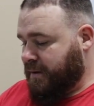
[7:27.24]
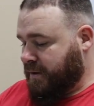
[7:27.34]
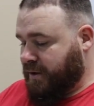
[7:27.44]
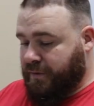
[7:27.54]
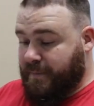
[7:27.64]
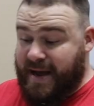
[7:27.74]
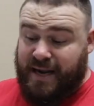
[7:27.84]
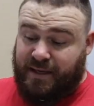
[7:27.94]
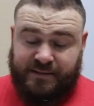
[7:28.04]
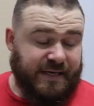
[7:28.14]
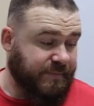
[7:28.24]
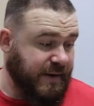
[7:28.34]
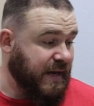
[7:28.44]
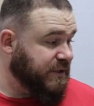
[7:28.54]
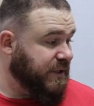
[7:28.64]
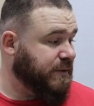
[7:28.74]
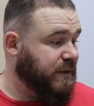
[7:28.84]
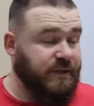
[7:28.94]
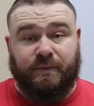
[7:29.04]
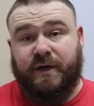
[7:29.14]
the pallet tape actually
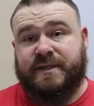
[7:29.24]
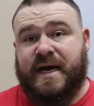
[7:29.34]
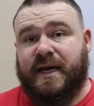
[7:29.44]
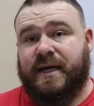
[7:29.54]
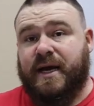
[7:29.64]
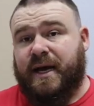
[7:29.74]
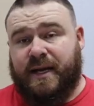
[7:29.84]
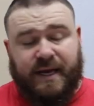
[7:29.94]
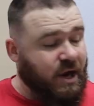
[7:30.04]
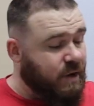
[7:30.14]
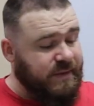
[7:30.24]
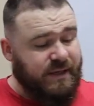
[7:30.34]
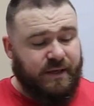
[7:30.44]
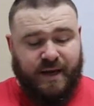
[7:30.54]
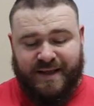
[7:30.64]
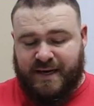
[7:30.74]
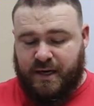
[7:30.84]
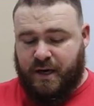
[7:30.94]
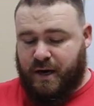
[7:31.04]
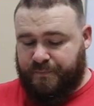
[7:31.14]
is pretty tacky, and they come in I
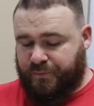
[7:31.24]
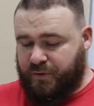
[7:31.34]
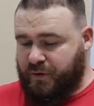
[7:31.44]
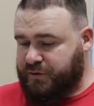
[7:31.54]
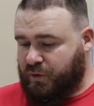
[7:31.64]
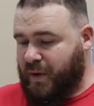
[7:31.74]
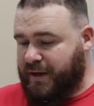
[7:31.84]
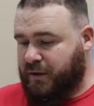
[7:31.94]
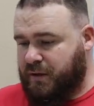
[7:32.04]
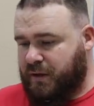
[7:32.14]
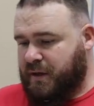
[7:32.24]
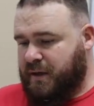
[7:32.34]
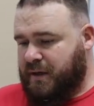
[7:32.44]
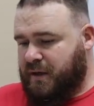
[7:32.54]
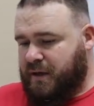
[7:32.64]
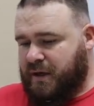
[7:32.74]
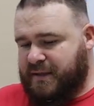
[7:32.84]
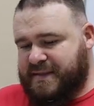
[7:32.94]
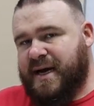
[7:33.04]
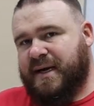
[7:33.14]
think this a regular
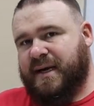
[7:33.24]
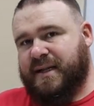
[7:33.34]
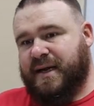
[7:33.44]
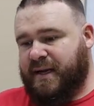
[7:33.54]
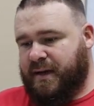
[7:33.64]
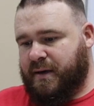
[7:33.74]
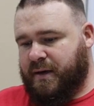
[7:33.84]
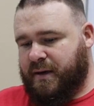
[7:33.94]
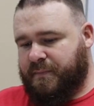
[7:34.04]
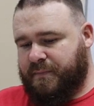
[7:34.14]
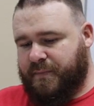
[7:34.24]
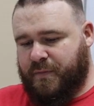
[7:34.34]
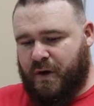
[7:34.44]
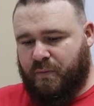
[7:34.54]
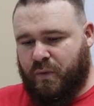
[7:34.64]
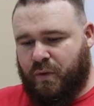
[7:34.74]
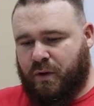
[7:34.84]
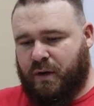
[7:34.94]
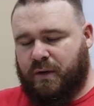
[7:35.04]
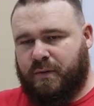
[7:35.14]
tack and then a
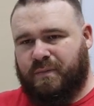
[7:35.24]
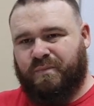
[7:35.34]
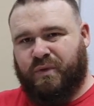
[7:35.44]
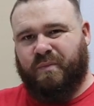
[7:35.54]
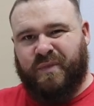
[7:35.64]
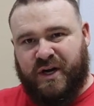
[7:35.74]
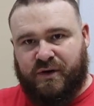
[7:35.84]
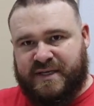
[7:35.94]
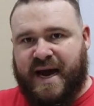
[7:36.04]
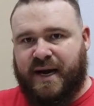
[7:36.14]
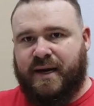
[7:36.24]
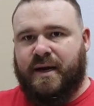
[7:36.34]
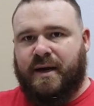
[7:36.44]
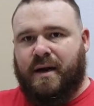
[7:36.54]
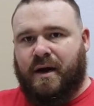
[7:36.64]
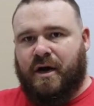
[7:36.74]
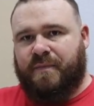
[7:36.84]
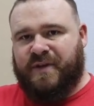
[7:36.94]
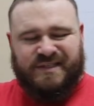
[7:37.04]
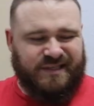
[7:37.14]
more premier tack.
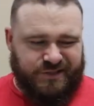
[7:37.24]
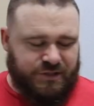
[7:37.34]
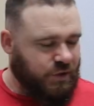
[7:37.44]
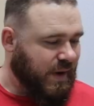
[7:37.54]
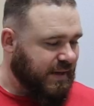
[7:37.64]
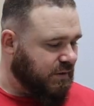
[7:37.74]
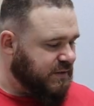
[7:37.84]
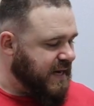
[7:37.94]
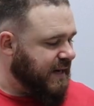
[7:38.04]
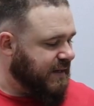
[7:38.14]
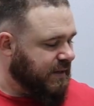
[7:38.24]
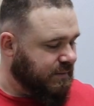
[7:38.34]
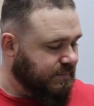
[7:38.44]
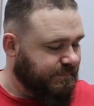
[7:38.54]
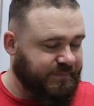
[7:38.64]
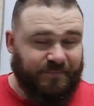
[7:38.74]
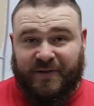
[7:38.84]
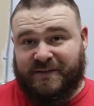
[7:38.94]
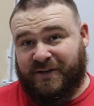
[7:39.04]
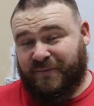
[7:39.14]
This is just a regular tack, and
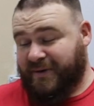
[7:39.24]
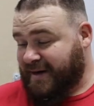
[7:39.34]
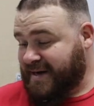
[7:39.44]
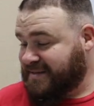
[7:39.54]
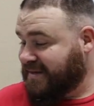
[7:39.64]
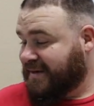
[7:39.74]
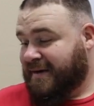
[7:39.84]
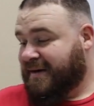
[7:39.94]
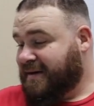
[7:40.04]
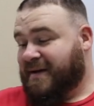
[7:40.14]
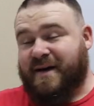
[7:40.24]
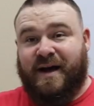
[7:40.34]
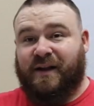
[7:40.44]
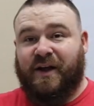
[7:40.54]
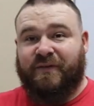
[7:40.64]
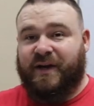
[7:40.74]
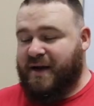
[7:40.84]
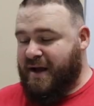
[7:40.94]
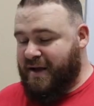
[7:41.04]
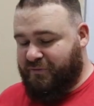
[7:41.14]
I'll tell you what, guys, I love it.
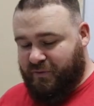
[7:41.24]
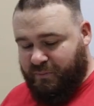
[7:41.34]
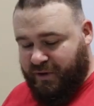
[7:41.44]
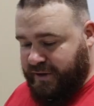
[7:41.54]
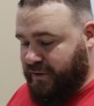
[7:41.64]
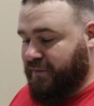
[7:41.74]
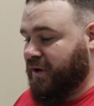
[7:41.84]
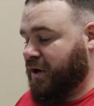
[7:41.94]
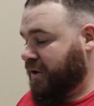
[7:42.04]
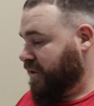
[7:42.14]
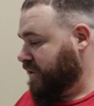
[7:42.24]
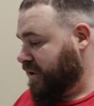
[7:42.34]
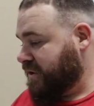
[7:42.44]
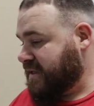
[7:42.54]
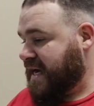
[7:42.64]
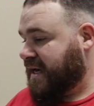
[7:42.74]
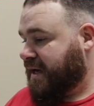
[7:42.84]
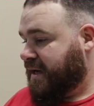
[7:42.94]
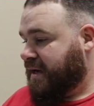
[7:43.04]
I've printed over 100 shirts on it,